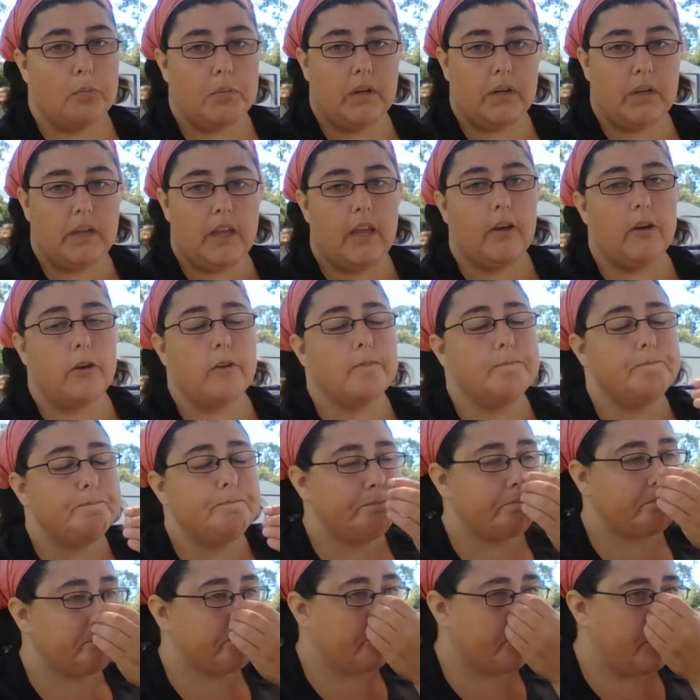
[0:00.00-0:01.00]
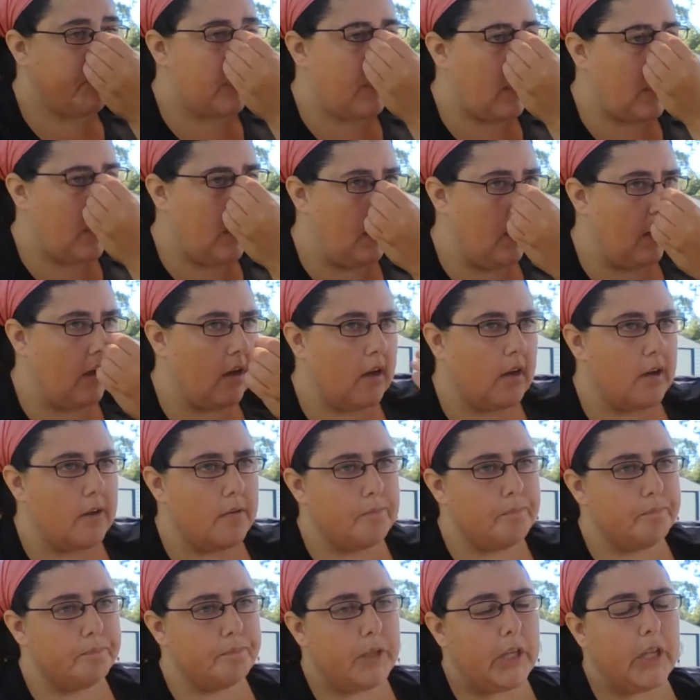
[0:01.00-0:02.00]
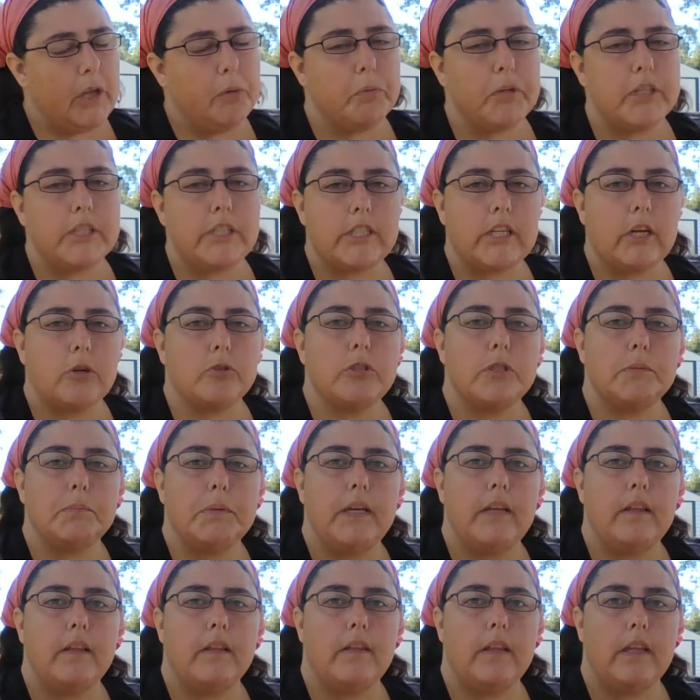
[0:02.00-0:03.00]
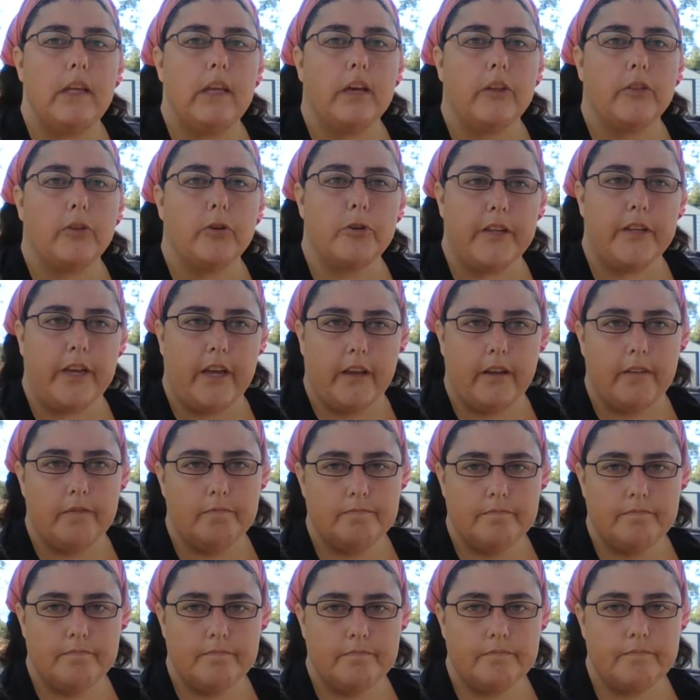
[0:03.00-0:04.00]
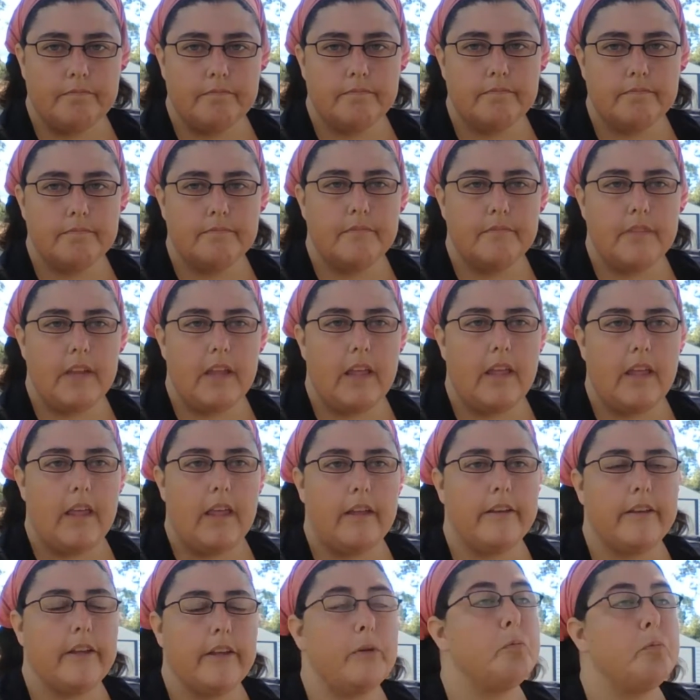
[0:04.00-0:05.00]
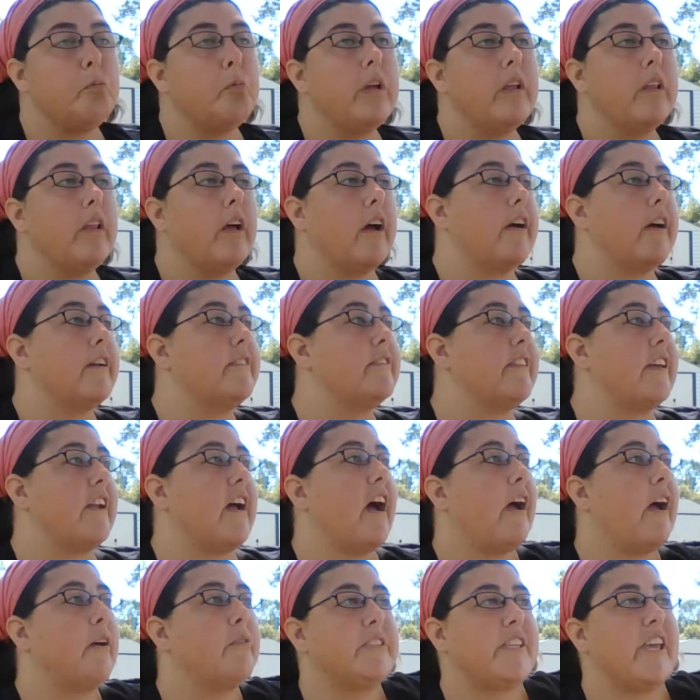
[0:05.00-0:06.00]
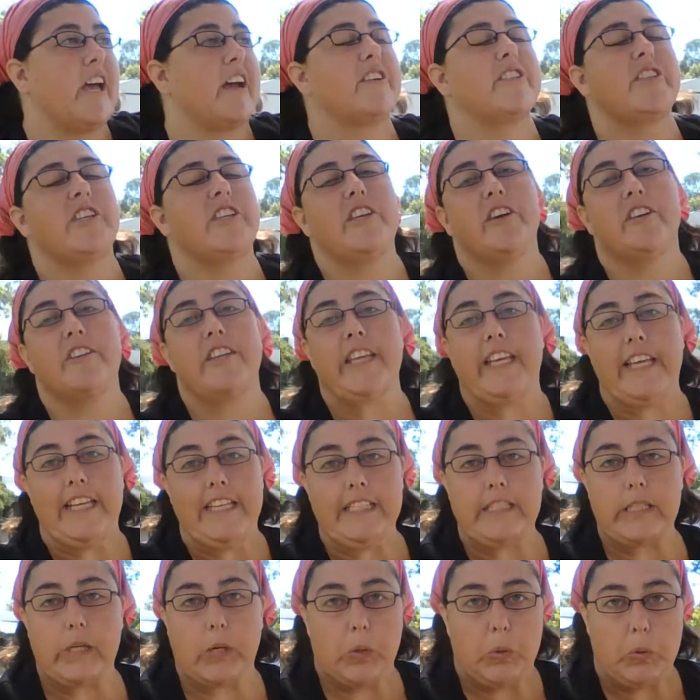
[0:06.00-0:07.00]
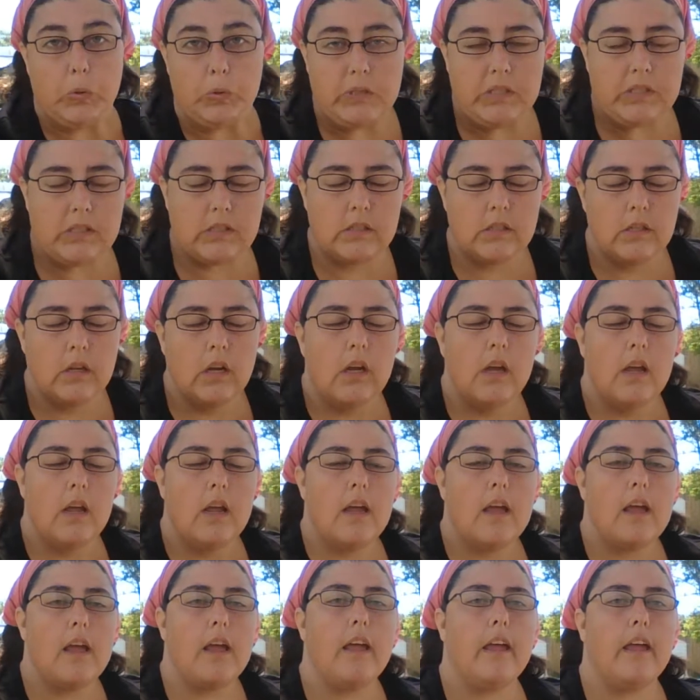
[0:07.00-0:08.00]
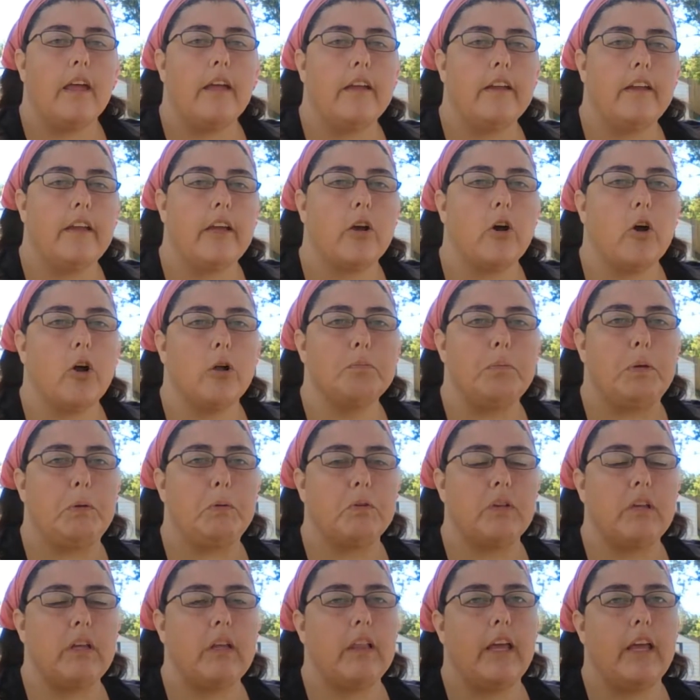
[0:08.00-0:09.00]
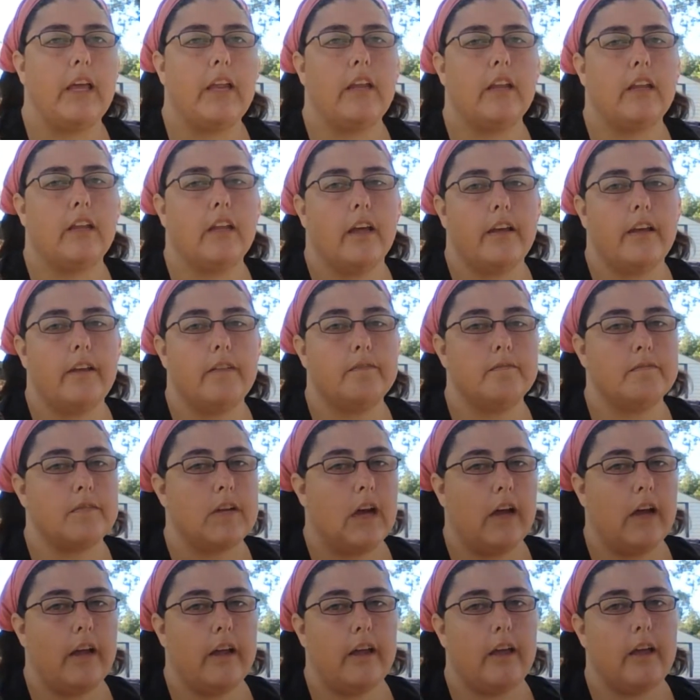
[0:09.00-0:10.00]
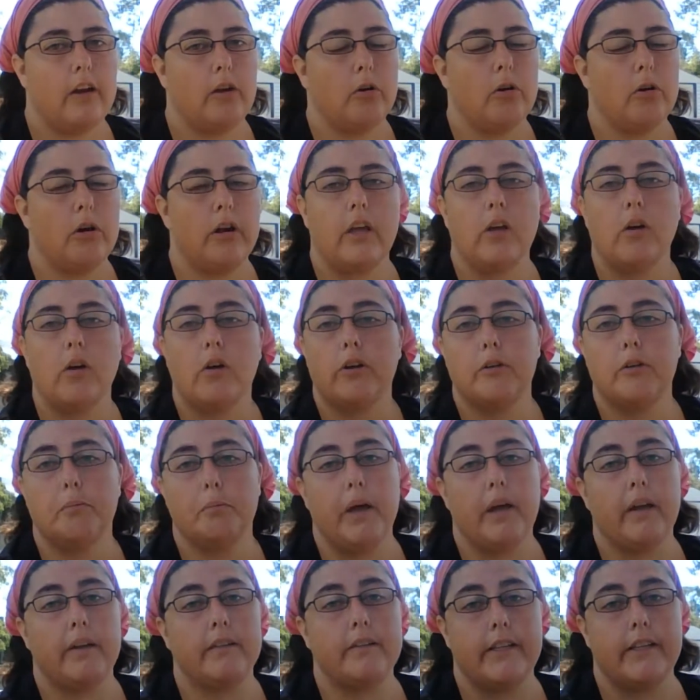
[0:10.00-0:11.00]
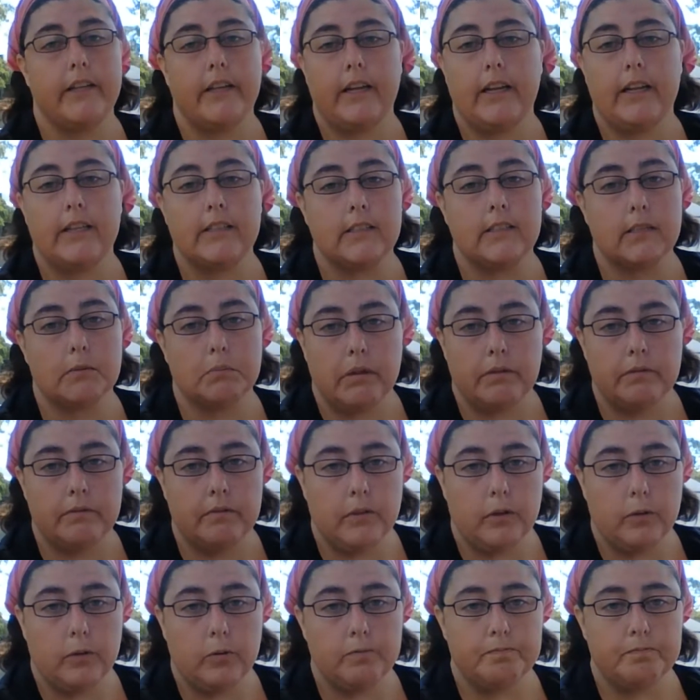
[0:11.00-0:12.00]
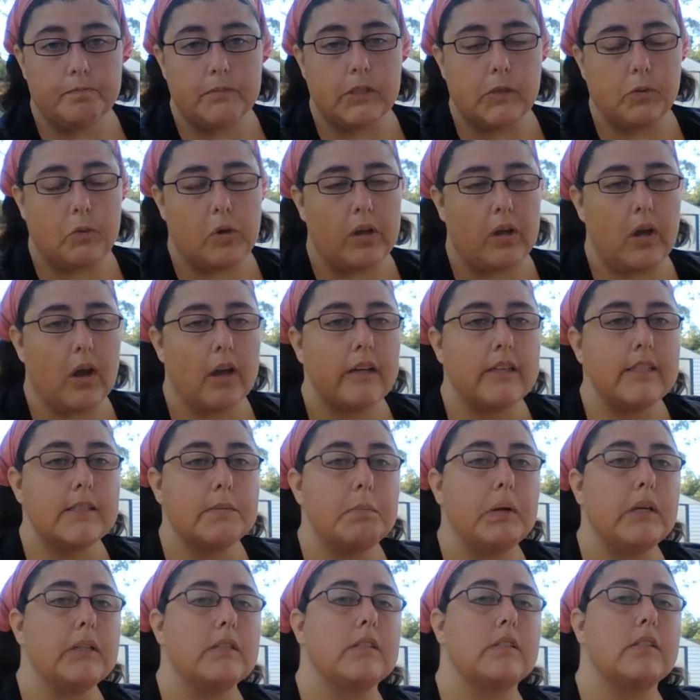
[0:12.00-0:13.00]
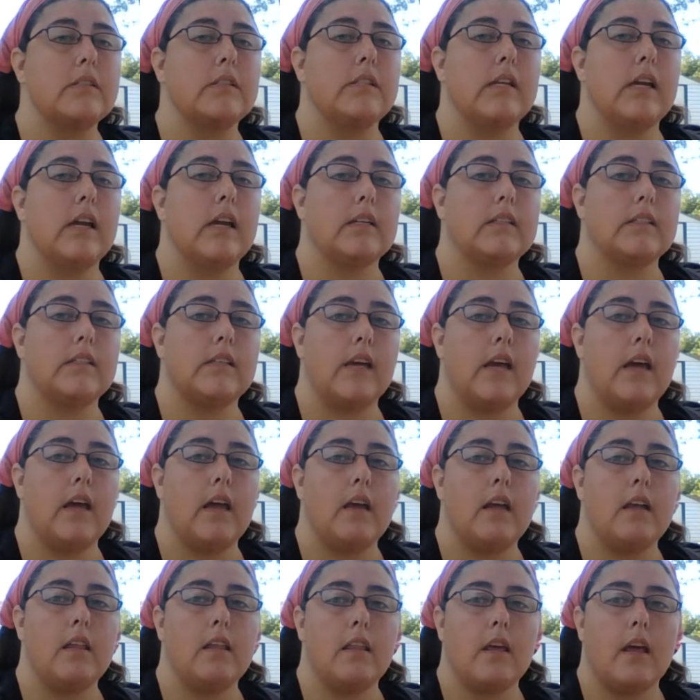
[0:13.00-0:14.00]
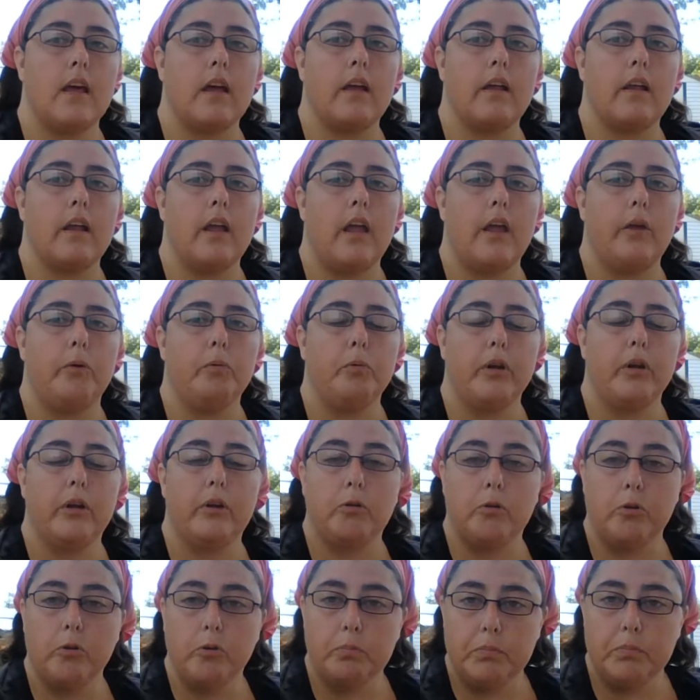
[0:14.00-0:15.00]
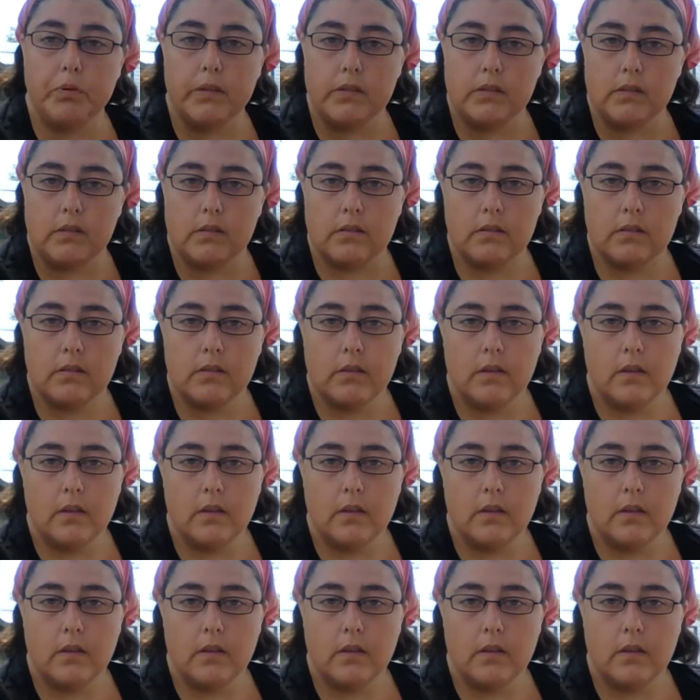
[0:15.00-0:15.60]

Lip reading: Gaynor. He reached out to me the other day and didn't realize that I was actually on the East Coast. And he called me really late at night. I had already gone to bed, didn't answer my phone. So I got his message the next day that a recruitment